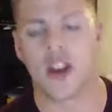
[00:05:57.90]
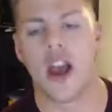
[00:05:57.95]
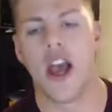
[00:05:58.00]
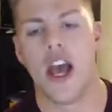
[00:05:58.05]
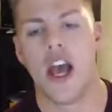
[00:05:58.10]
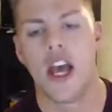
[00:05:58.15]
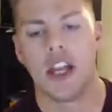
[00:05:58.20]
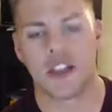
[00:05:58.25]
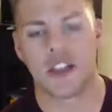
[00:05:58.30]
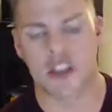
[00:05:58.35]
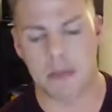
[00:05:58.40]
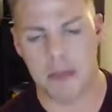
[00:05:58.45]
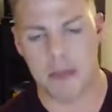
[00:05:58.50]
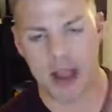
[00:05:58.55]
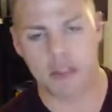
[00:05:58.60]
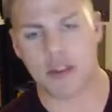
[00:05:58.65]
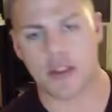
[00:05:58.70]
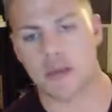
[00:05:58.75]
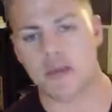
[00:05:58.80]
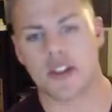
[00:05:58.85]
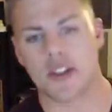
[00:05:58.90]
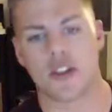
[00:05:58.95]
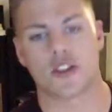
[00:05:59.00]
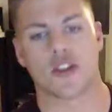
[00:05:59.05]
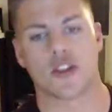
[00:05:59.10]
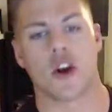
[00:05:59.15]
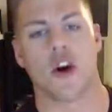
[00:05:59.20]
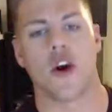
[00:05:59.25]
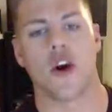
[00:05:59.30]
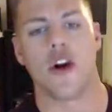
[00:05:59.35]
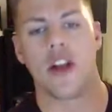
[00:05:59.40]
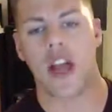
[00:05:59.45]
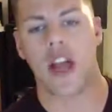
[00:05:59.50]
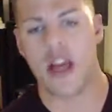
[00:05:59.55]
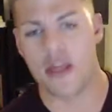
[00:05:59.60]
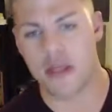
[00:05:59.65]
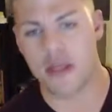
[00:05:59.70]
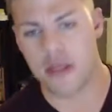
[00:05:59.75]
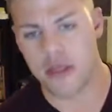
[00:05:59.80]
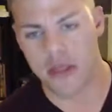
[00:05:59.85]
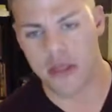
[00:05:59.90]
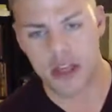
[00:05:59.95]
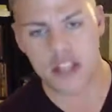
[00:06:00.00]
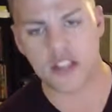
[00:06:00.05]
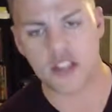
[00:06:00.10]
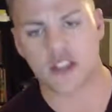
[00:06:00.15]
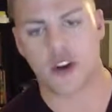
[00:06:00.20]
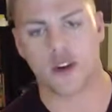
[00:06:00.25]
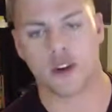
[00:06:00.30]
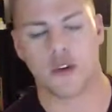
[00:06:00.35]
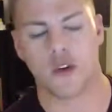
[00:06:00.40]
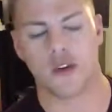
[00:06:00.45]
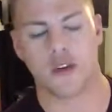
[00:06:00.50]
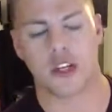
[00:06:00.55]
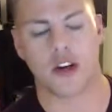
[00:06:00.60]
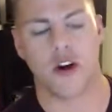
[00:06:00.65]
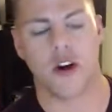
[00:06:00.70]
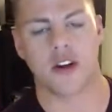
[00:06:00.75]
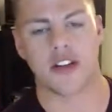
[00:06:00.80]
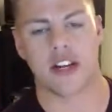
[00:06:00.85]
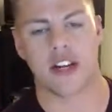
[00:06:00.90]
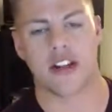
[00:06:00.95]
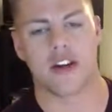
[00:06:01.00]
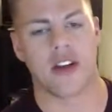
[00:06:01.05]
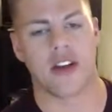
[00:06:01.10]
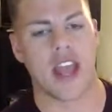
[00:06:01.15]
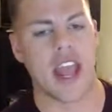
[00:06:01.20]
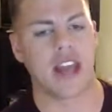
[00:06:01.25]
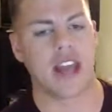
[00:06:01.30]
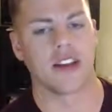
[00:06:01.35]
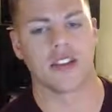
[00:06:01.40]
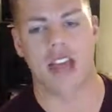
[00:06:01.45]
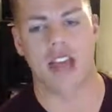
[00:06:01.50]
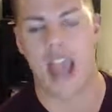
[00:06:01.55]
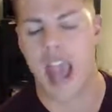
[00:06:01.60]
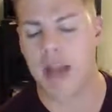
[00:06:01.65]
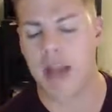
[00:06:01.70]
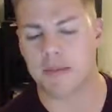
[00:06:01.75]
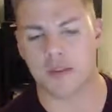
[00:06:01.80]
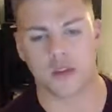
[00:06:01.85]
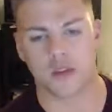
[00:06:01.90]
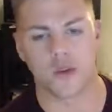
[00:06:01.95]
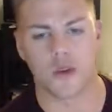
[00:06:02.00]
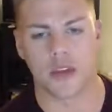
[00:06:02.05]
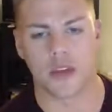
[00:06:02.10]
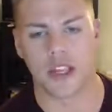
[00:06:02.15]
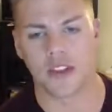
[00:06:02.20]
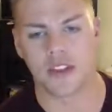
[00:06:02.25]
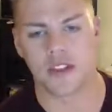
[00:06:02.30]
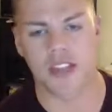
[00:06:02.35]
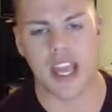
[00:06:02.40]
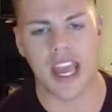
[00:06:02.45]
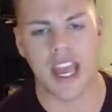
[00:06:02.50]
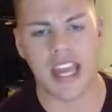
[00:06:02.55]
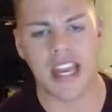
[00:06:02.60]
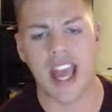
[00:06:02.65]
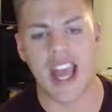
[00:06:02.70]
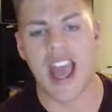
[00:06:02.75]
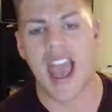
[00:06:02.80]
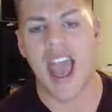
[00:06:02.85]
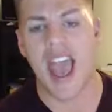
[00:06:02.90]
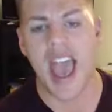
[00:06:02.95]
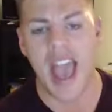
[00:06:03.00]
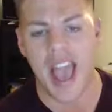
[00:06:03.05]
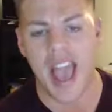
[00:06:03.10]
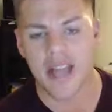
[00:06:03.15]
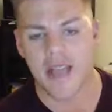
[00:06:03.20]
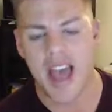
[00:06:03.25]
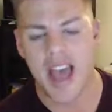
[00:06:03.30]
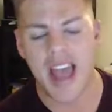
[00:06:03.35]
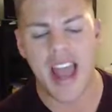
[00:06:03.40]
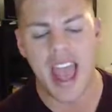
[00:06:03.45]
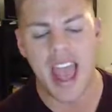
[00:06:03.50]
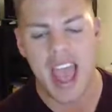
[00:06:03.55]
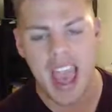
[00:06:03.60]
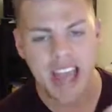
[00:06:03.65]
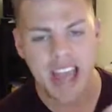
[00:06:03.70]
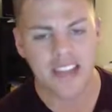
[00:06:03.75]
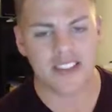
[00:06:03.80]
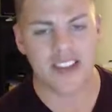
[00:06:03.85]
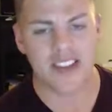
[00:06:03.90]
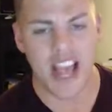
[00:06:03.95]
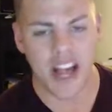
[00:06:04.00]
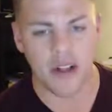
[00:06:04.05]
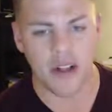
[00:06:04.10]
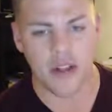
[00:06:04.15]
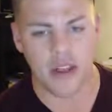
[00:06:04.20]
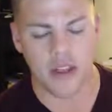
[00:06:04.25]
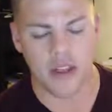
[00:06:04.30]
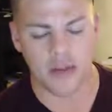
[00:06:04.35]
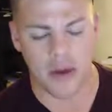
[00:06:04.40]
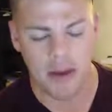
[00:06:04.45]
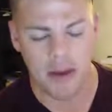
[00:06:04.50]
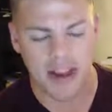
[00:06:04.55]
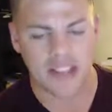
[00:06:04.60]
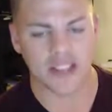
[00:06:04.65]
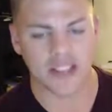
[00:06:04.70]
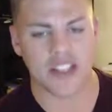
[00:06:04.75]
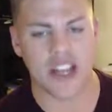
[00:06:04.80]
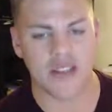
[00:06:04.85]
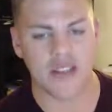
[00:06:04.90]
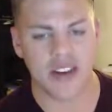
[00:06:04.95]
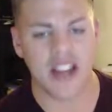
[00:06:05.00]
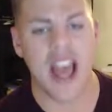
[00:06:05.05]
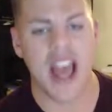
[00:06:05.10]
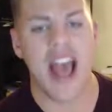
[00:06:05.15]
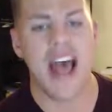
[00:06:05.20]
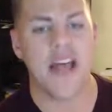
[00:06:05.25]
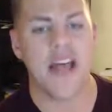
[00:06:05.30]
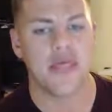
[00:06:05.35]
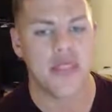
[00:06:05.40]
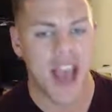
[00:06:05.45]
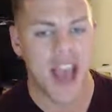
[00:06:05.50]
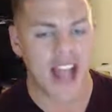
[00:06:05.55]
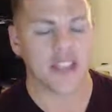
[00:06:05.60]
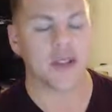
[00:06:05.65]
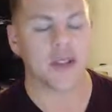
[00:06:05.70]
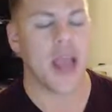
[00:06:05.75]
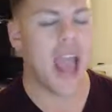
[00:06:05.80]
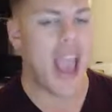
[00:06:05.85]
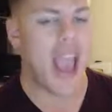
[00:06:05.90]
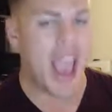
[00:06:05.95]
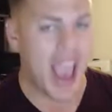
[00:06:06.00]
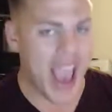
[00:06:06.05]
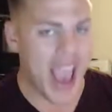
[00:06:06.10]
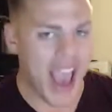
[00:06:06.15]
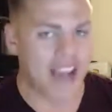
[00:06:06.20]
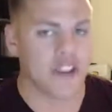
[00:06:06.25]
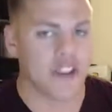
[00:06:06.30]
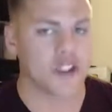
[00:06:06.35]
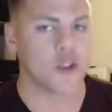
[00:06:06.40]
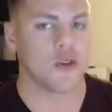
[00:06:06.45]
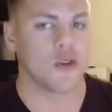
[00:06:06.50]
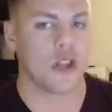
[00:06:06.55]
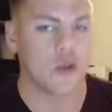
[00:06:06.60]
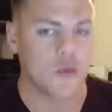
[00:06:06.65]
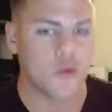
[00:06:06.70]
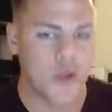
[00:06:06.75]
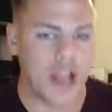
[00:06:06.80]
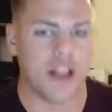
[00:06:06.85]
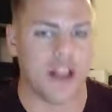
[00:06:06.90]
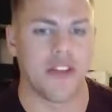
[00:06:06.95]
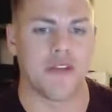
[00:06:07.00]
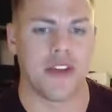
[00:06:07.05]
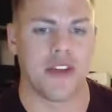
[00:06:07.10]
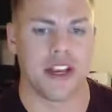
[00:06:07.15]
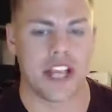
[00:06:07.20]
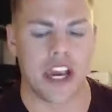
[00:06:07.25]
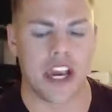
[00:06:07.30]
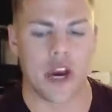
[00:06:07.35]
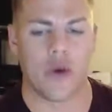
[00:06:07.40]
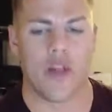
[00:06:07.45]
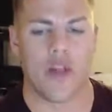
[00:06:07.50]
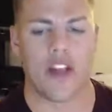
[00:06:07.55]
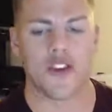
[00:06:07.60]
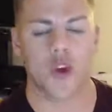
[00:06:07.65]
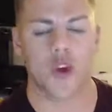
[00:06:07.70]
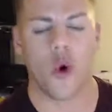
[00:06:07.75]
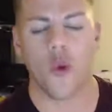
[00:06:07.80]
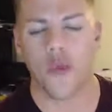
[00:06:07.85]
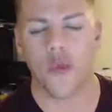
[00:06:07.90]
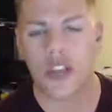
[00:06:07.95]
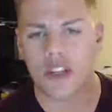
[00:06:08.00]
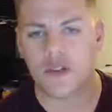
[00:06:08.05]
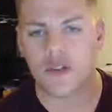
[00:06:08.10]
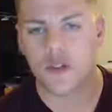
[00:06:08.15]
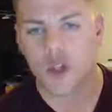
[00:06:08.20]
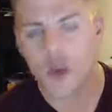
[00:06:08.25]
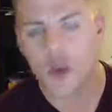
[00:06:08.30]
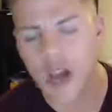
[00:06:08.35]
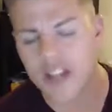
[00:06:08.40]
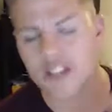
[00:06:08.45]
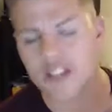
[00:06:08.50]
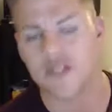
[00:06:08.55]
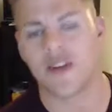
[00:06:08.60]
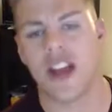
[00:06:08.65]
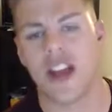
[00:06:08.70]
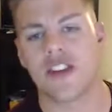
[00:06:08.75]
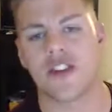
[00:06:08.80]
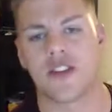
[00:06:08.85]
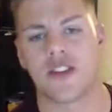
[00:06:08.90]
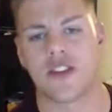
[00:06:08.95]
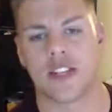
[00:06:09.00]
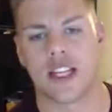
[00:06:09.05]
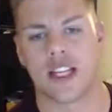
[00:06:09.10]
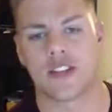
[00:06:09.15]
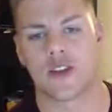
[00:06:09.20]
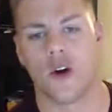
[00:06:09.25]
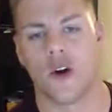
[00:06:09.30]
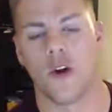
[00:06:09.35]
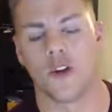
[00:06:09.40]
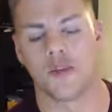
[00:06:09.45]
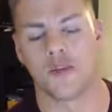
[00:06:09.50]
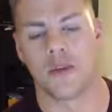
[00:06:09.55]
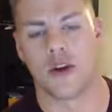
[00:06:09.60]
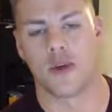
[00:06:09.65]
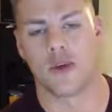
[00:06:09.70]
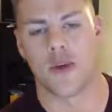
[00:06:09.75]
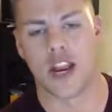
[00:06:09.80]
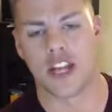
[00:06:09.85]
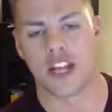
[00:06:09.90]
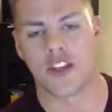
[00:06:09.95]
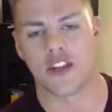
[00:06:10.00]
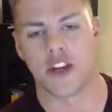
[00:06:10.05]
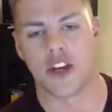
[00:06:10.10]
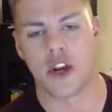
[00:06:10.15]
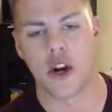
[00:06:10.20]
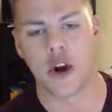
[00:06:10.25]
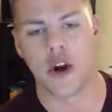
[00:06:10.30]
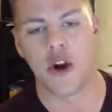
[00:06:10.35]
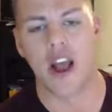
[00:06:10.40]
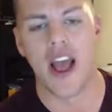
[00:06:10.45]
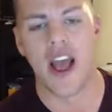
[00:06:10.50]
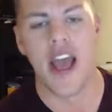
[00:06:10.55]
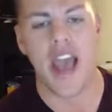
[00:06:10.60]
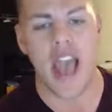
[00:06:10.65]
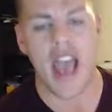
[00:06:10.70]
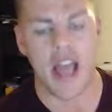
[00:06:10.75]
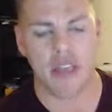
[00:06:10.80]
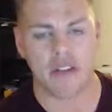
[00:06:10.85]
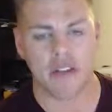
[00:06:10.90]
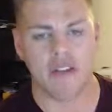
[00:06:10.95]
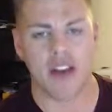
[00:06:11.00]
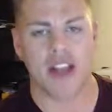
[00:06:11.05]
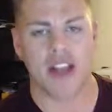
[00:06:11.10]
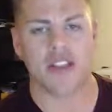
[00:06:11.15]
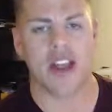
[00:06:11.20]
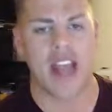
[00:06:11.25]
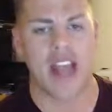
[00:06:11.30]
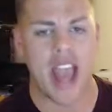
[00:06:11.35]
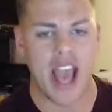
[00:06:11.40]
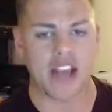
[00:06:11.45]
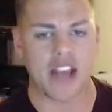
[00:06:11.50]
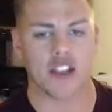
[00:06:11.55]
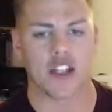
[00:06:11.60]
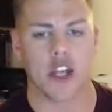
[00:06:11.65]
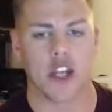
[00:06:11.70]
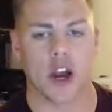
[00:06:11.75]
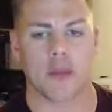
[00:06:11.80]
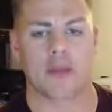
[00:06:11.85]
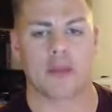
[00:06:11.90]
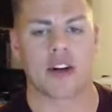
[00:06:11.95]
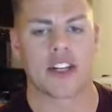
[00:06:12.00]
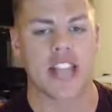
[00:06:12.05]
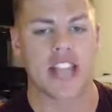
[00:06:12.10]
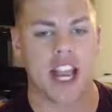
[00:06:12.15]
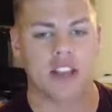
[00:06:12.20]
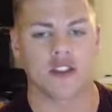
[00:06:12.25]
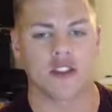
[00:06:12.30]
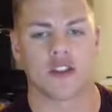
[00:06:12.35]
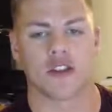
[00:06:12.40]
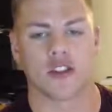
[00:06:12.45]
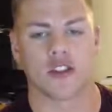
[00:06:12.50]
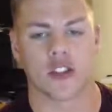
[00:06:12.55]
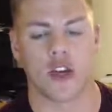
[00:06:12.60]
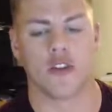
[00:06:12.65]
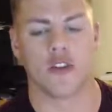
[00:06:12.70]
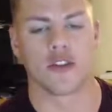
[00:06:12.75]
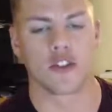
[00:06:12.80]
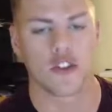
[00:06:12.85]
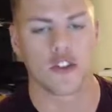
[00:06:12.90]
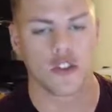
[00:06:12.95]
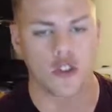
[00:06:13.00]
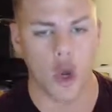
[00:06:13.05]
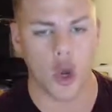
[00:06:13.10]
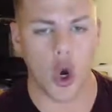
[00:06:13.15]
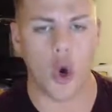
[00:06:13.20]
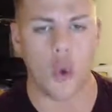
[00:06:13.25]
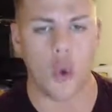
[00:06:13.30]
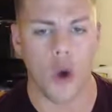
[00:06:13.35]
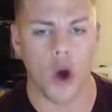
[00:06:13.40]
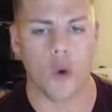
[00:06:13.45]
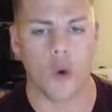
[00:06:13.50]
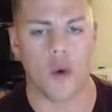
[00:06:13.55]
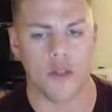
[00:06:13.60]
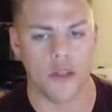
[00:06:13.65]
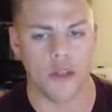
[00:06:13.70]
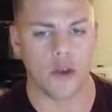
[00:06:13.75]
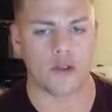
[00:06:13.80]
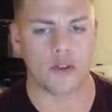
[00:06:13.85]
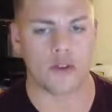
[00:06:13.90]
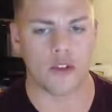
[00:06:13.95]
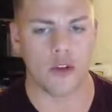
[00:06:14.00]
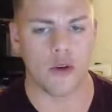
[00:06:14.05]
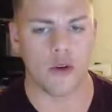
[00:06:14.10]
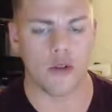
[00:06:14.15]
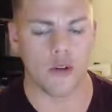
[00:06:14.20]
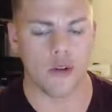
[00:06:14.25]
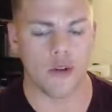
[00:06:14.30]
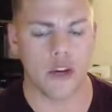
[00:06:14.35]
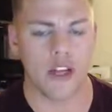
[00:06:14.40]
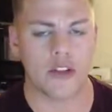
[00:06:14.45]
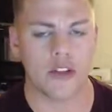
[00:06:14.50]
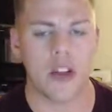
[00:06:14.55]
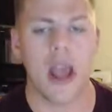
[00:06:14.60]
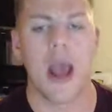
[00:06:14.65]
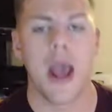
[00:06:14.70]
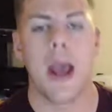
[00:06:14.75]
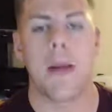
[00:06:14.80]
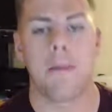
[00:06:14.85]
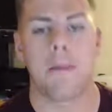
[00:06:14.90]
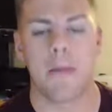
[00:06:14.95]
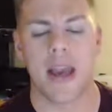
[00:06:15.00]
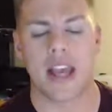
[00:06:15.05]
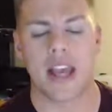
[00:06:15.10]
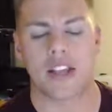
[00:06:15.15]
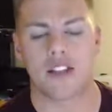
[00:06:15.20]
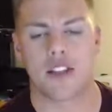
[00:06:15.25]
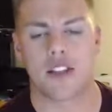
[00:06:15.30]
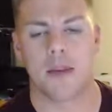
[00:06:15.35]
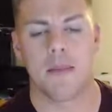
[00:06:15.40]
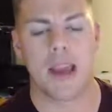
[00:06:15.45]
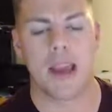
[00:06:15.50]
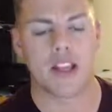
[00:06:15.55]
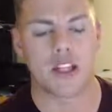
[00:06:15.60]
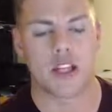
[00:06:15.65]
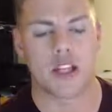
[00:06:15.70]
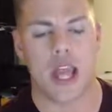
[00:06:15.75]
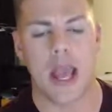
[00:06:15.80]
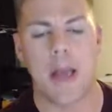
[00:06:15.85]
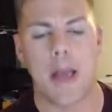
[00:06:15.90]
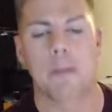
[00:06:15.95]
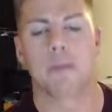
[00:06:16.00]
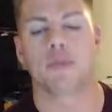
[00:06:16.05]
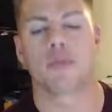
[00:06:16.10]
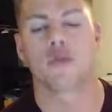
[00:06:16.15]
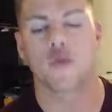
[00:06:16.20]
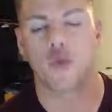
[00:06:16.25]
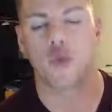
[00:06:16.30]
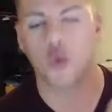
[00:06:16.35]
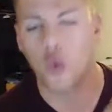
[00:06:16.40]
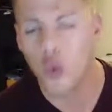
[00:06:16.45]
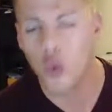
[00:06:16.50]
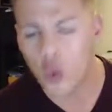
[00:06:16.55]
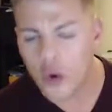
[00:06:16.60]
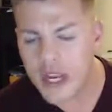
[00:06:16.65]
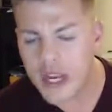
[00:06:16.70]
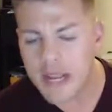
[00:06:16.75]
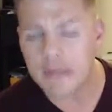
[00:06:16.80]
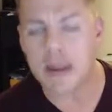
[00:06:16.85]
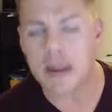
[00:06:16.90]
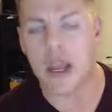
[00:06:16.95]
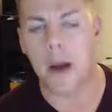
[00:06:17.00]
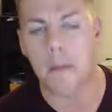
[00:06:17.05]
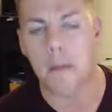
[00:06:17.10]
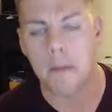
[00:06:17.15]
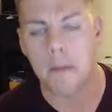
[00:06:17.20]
to make them discard, then start losing cards out of their hand is absolutely insane. And that exile, the -7, that's actually relevant here. That's only 2 activations to get to ultimate range here. And the fact that Ashiok protects herself so well with those 2/3s makes it a premium